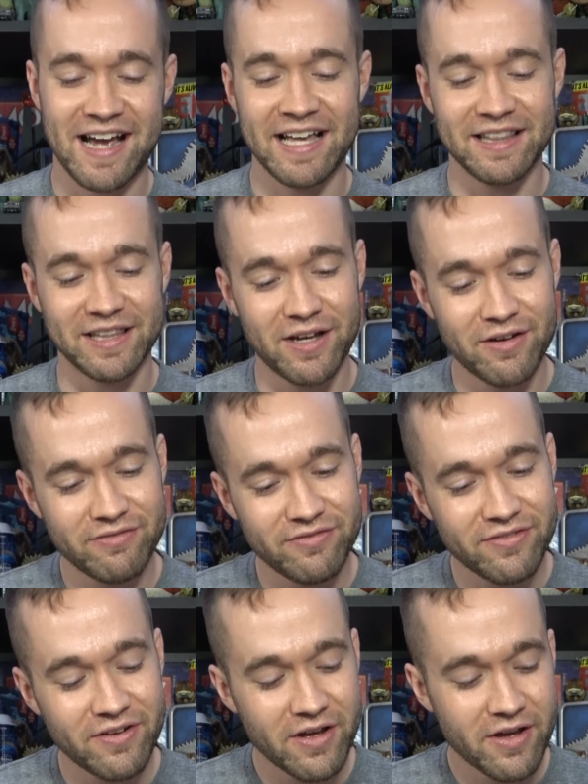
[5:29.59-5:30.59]
I
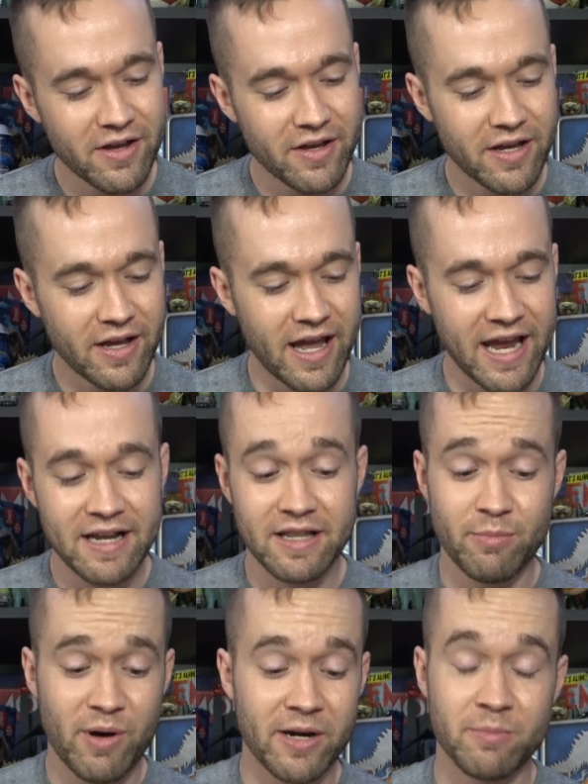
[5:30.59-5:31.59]
love, and
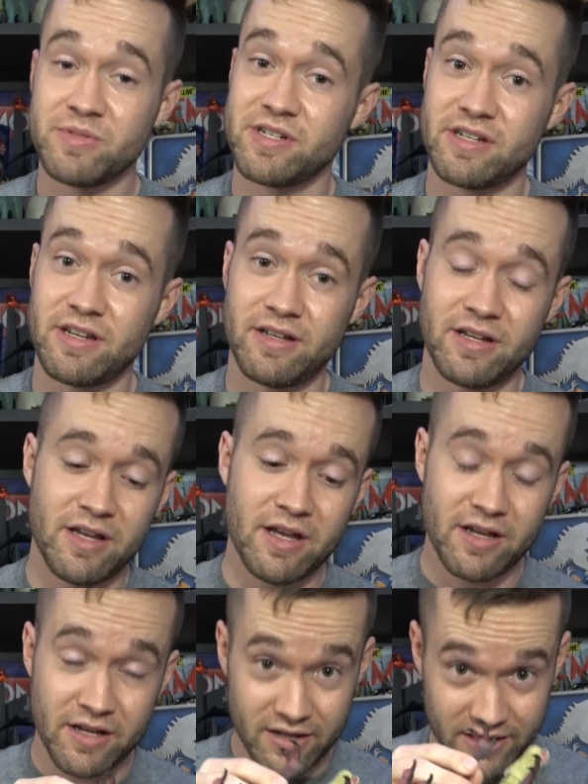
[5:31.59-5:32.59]
the bottoms
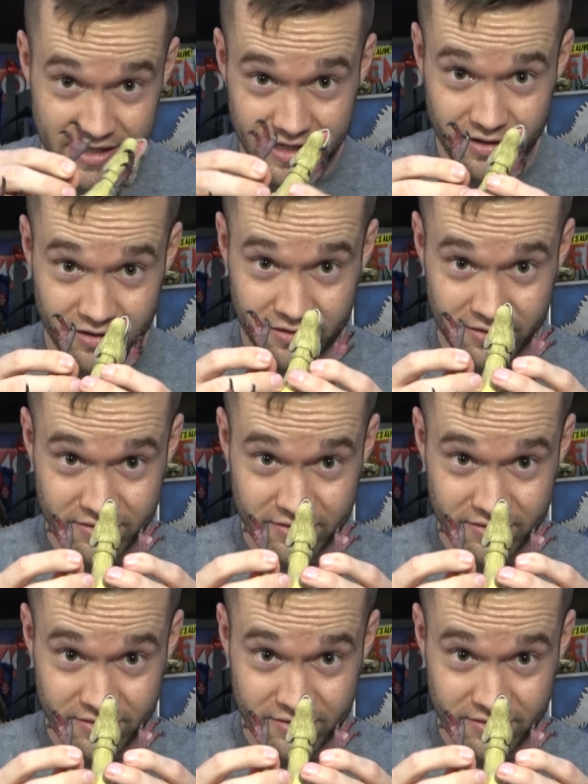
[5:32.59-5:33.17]
here,